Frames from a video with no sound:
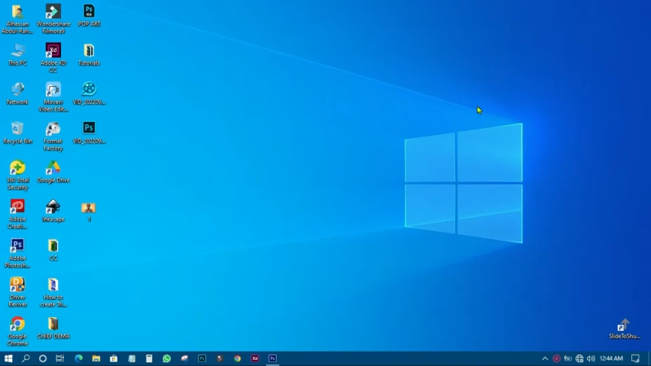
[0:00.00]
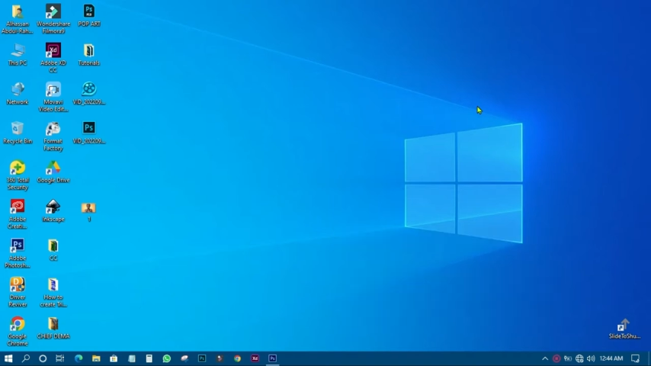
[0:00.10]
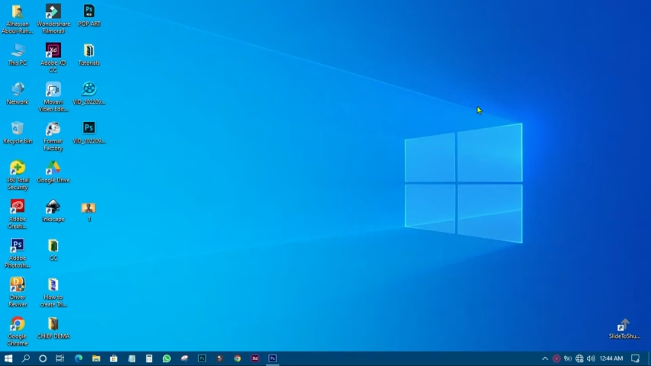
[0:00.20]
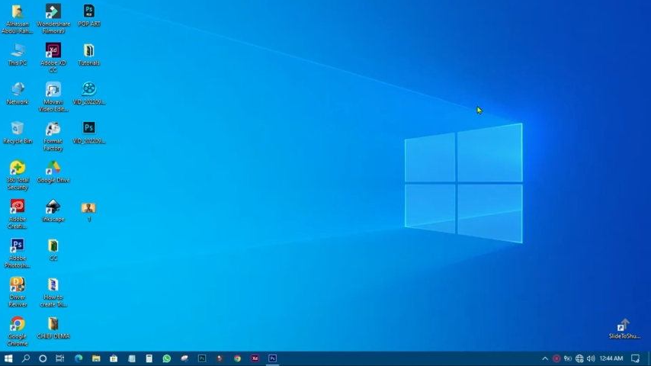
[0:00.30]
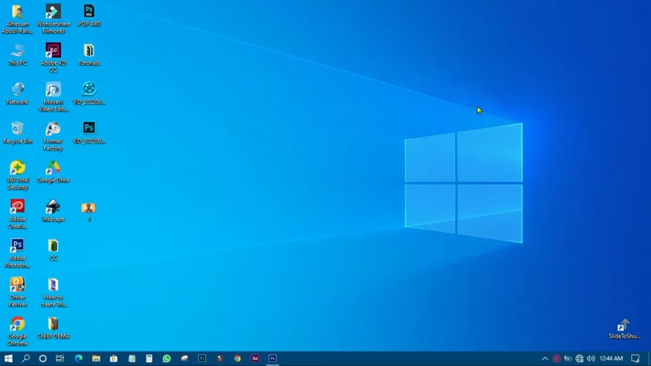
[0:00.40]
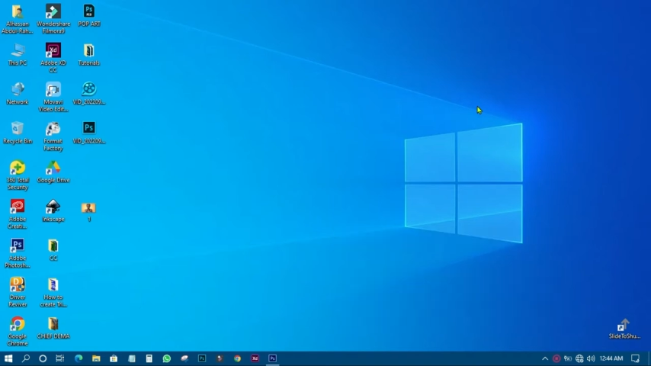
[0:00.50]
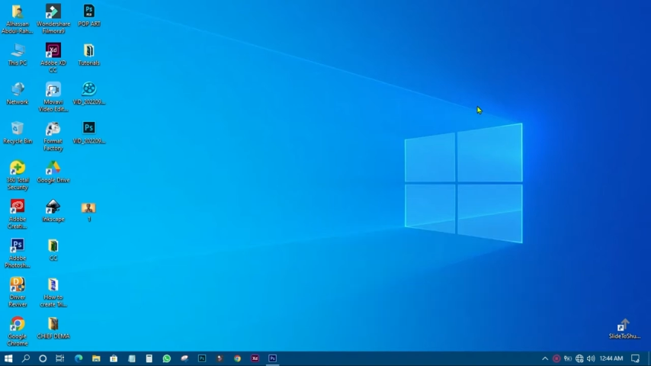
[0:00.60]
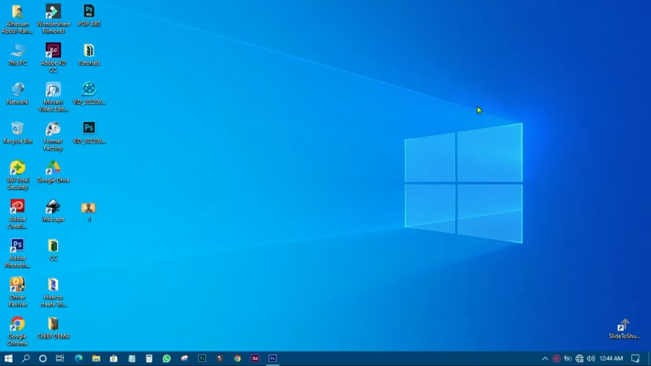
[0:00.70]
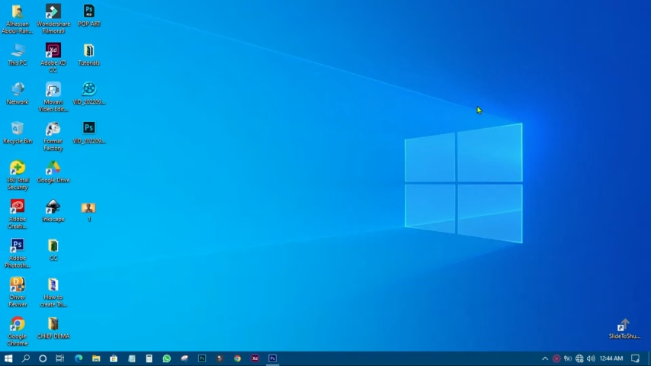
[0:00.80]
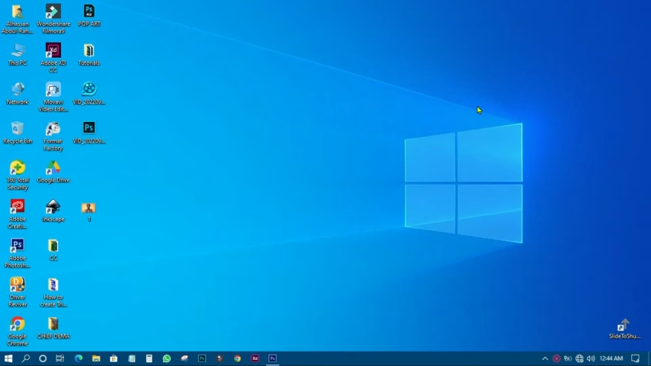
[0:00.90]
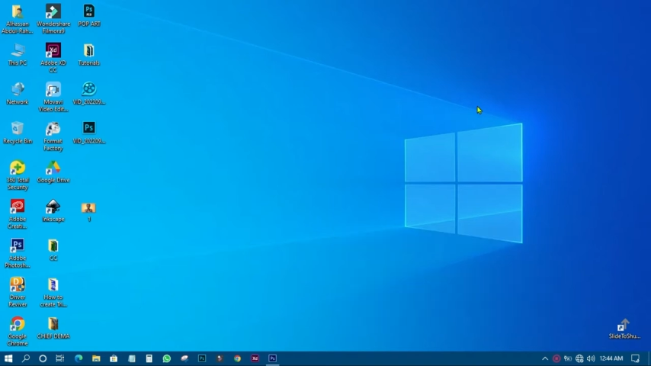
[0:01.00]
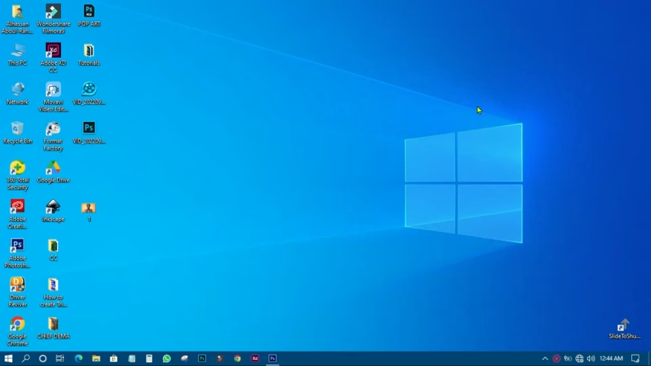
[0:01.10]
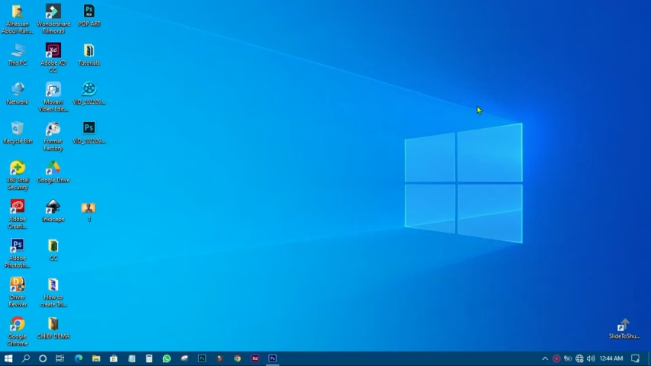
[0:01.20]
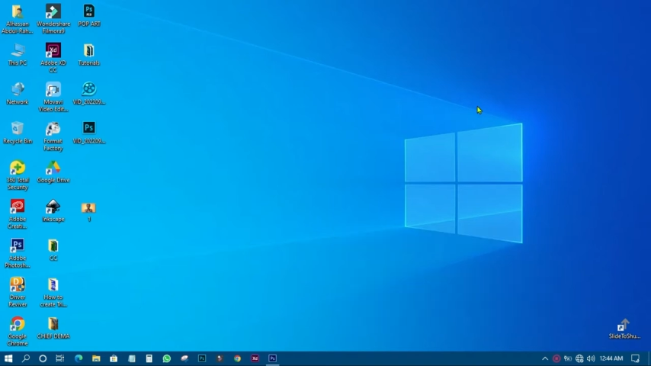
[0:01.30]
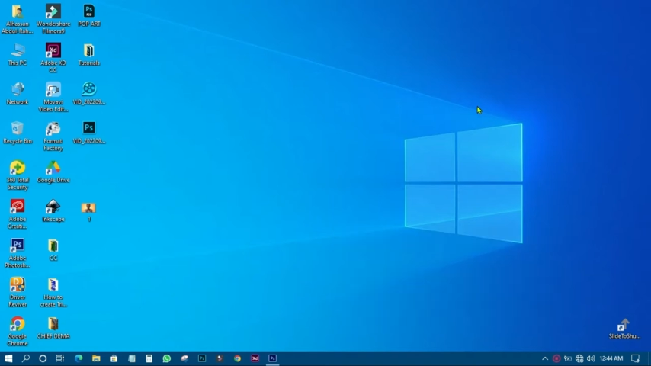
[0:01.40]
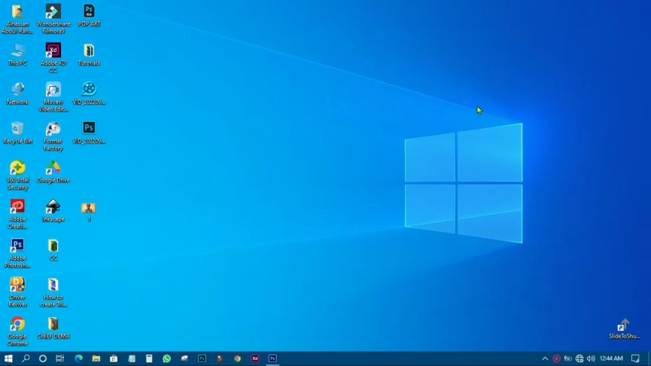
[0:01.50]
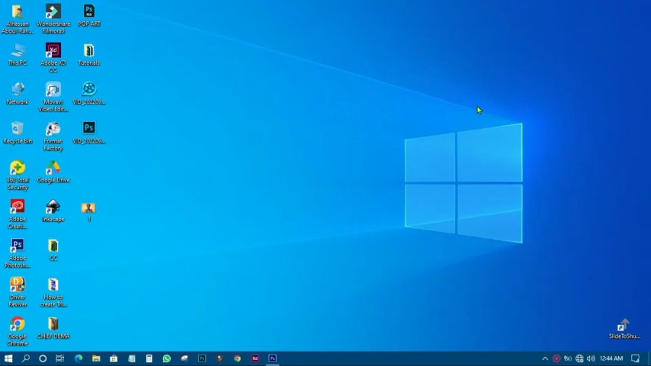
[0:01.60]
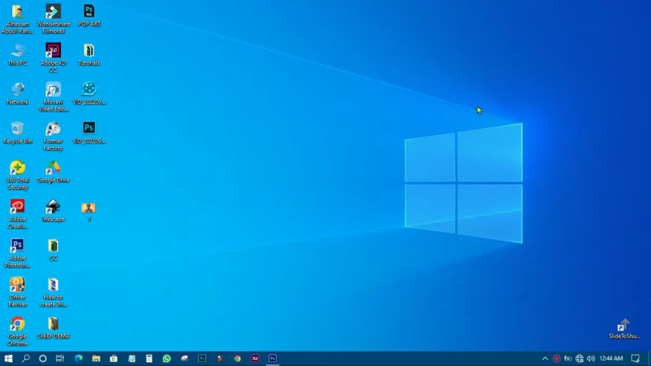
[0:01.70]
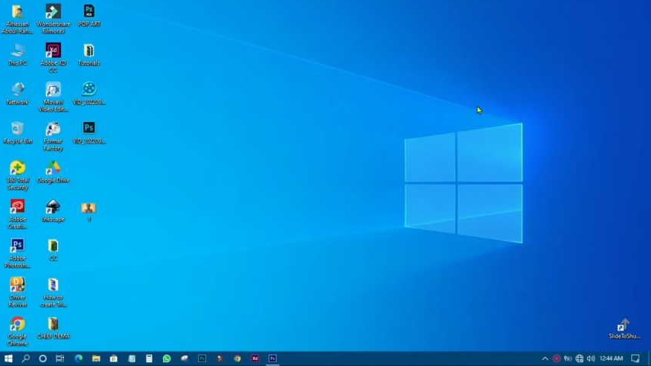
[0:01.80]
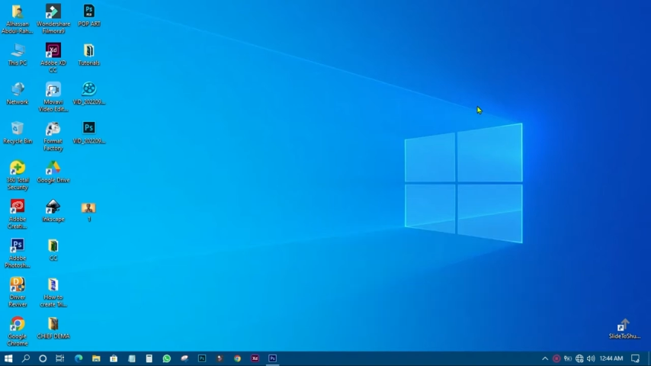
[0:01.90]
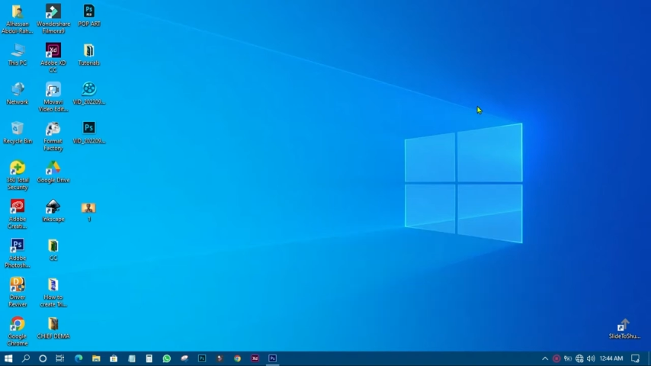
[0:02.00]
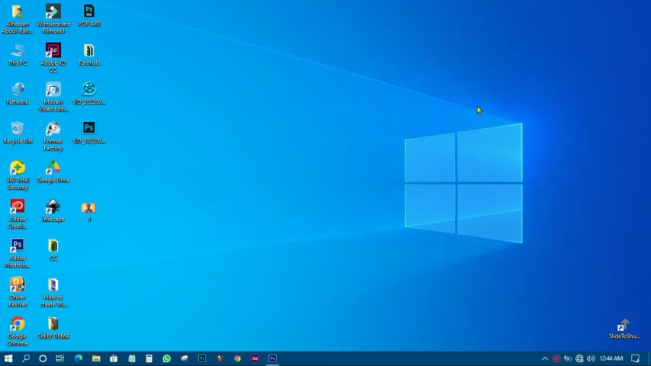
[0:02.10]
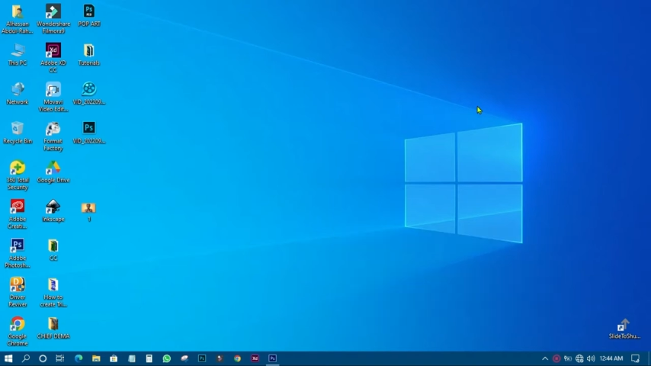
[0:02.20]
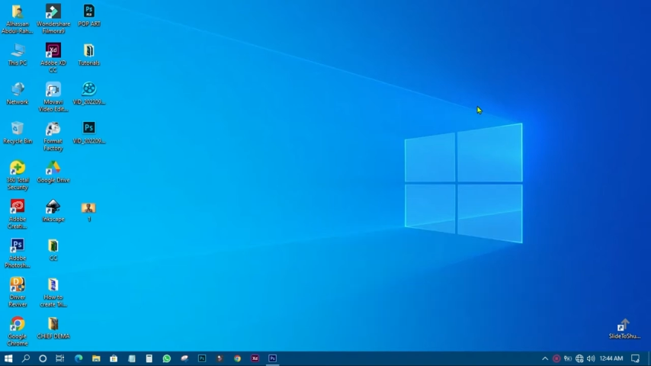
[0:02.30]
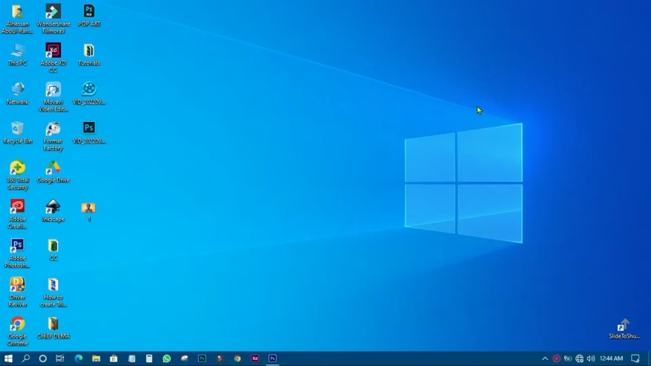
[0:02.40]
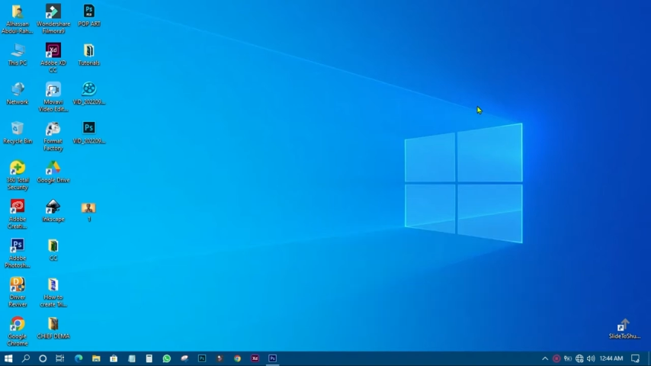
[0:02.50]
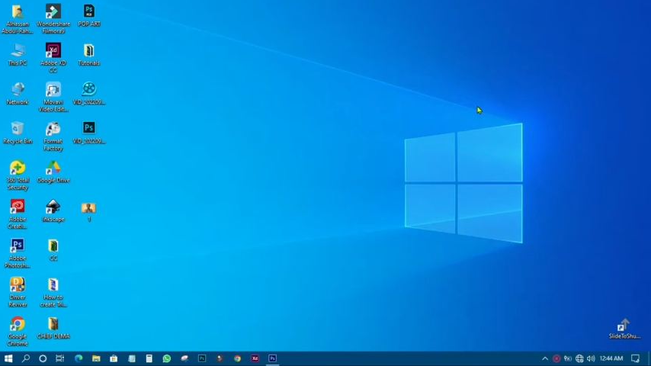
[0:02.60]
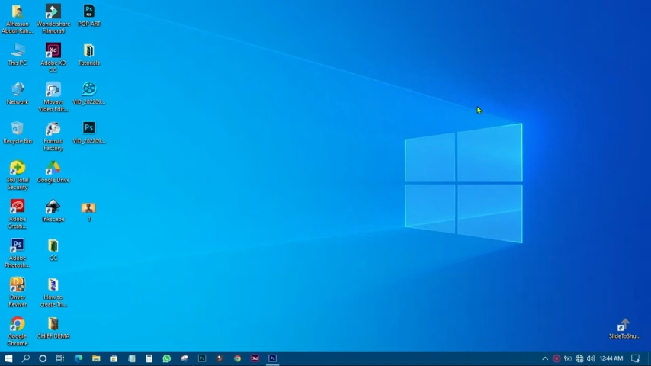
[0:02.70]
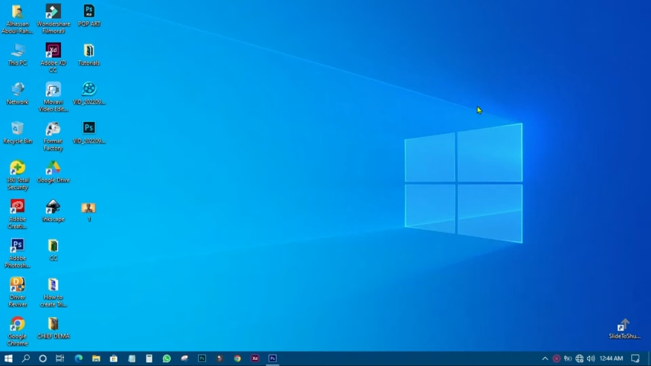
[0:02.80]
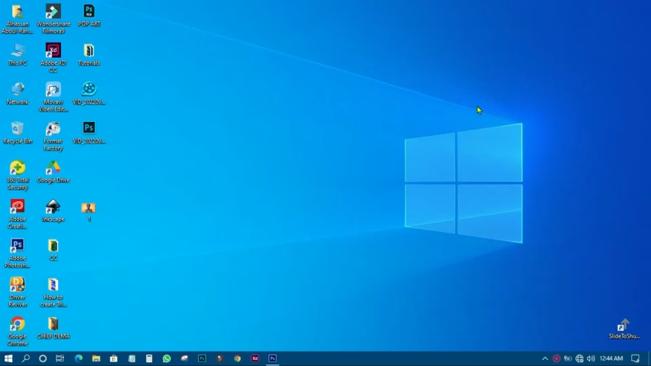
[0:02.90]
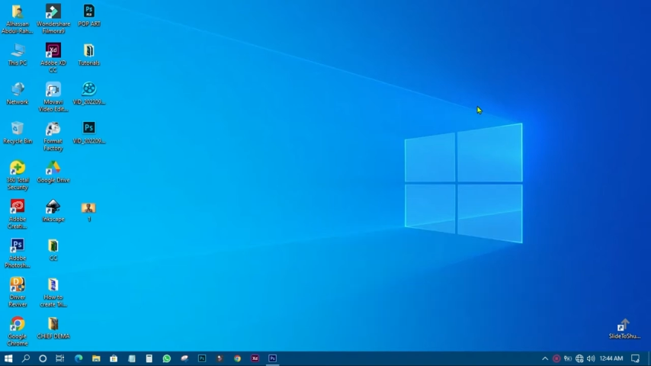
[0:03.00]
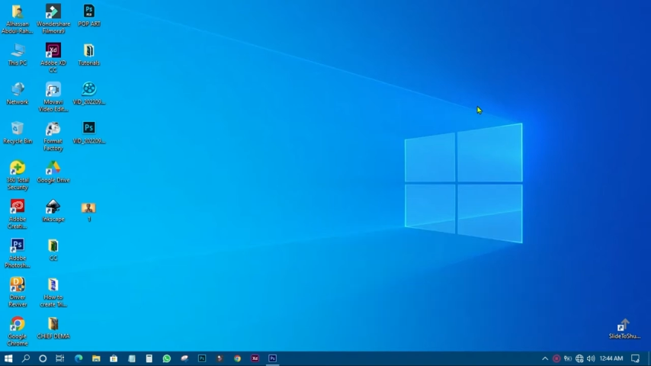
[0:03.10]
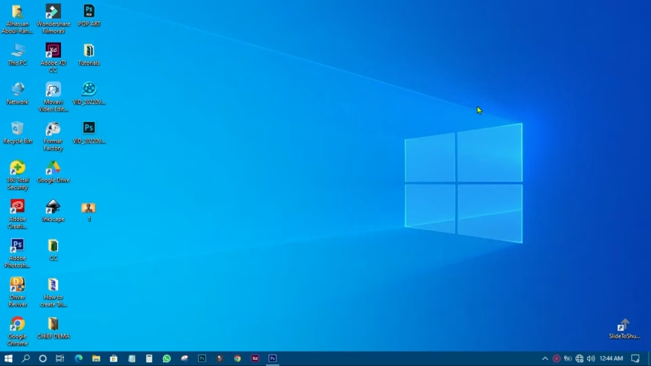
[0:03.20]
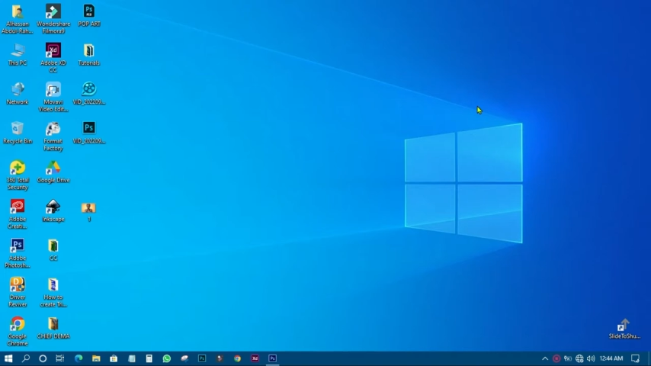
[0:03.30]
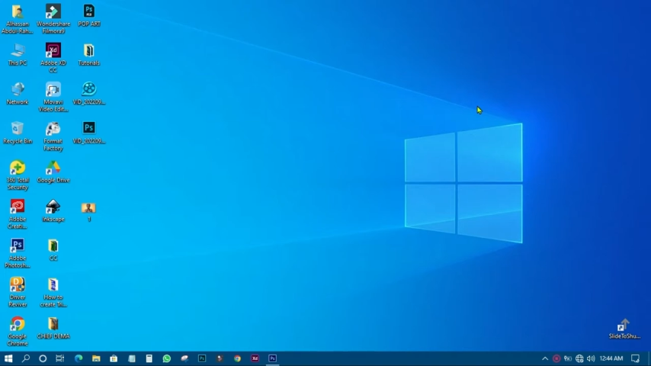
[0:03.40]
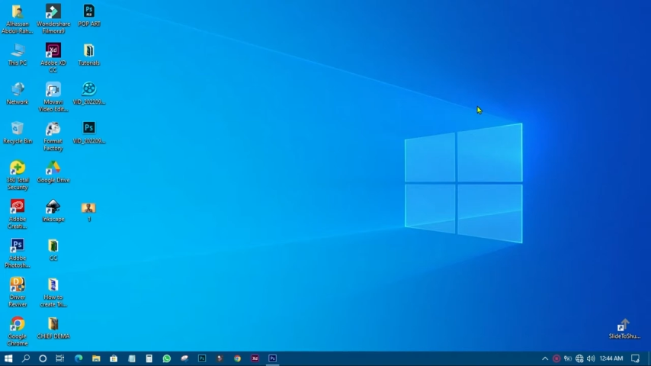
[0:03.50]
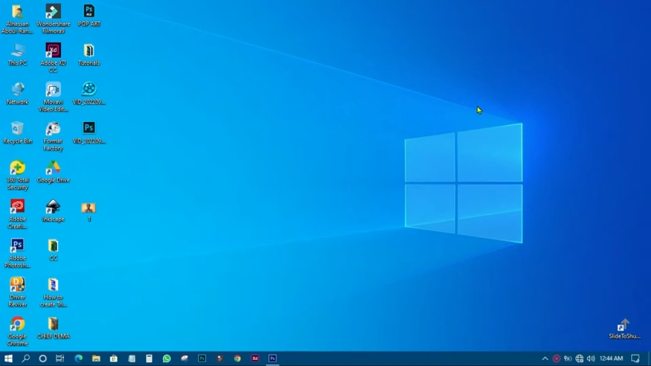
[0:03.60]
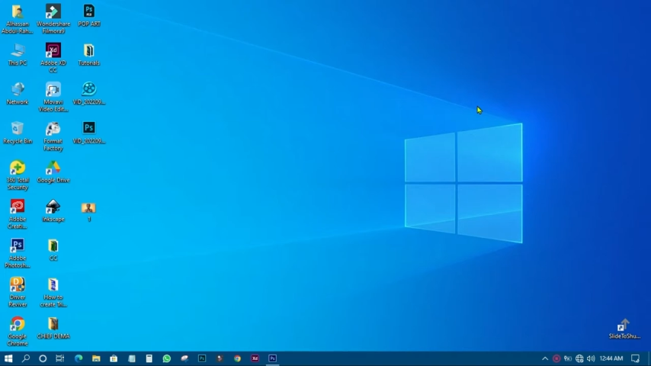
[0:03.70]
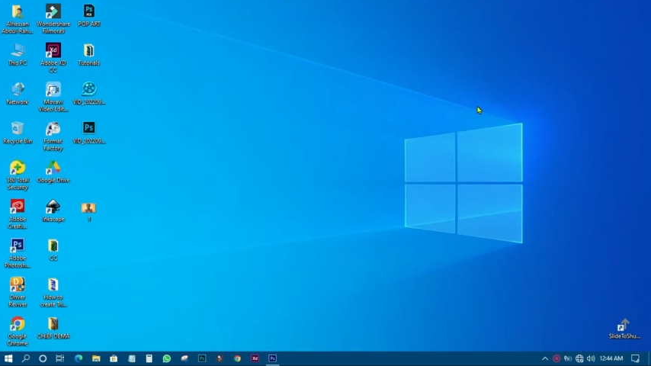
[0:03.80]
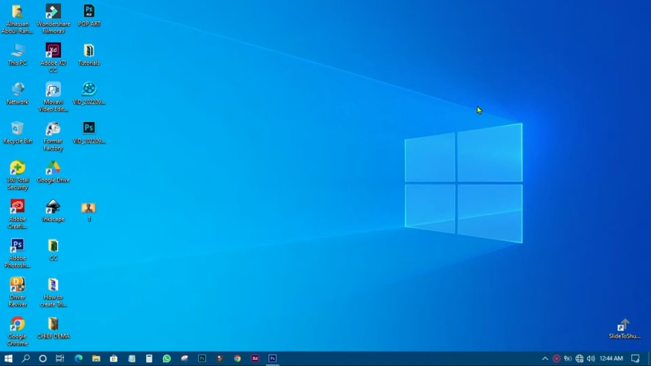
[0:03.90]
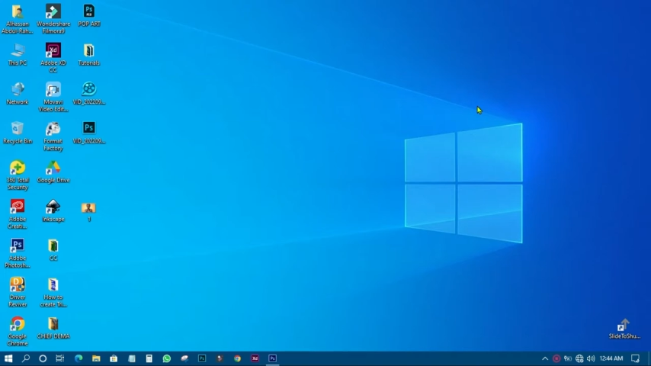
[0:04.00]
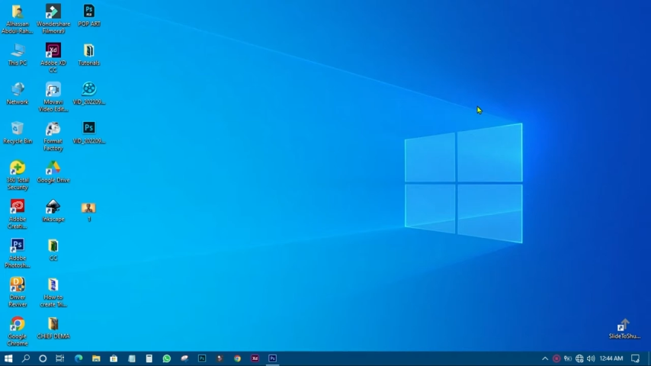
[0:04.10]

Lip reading: [unreadable: no face in view]